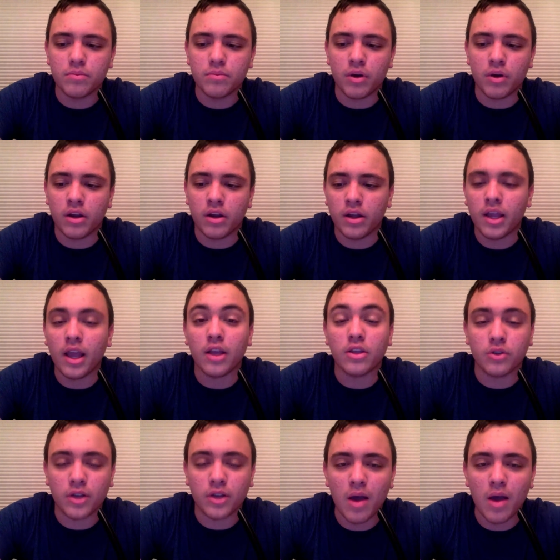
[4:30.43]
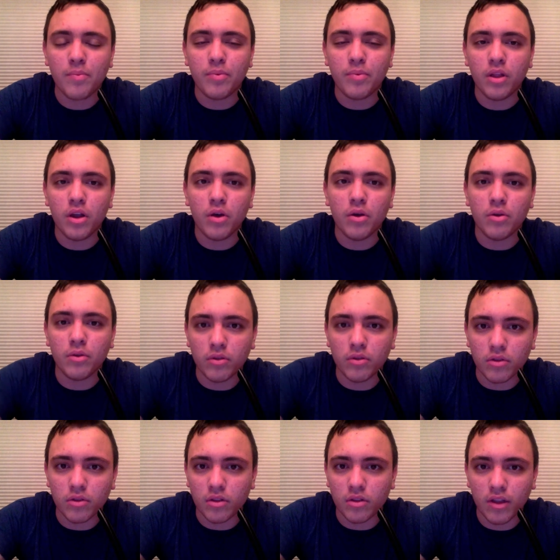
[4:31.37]
But uh, yeah, so comment below,
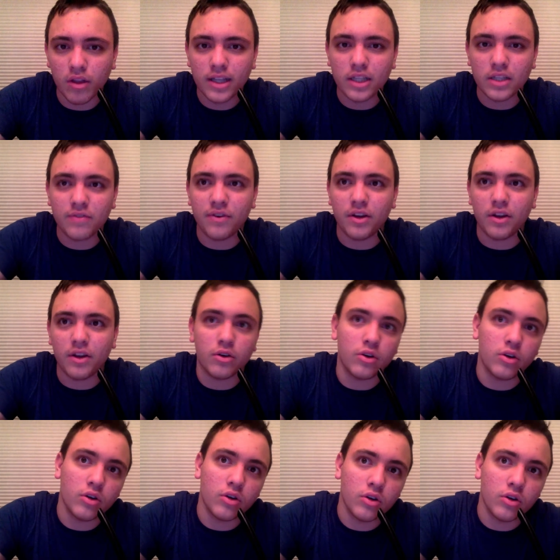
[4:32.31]
like this video,